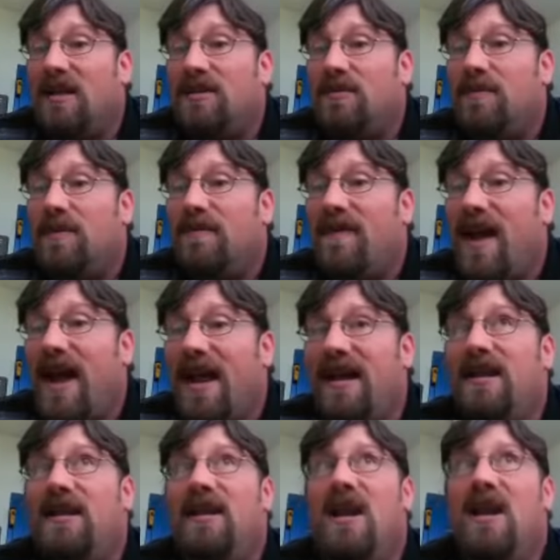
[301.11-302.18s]
to
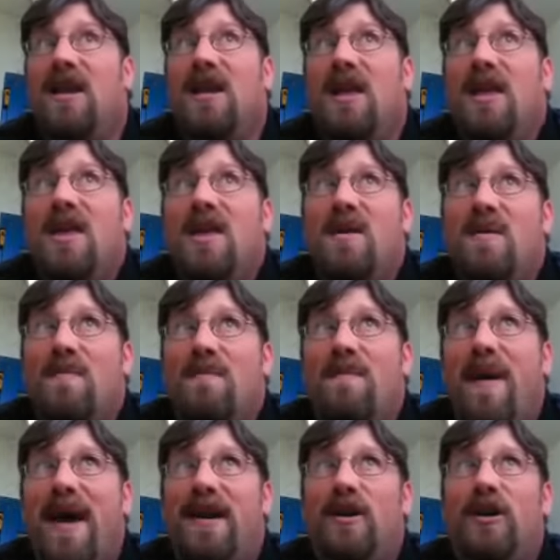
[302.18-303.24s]
provide
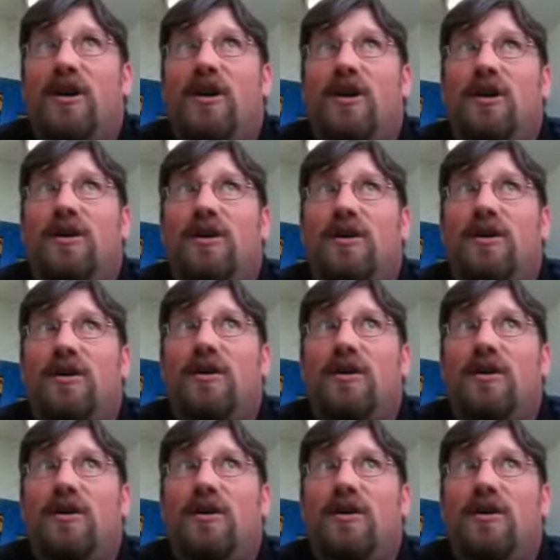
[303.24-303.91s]
better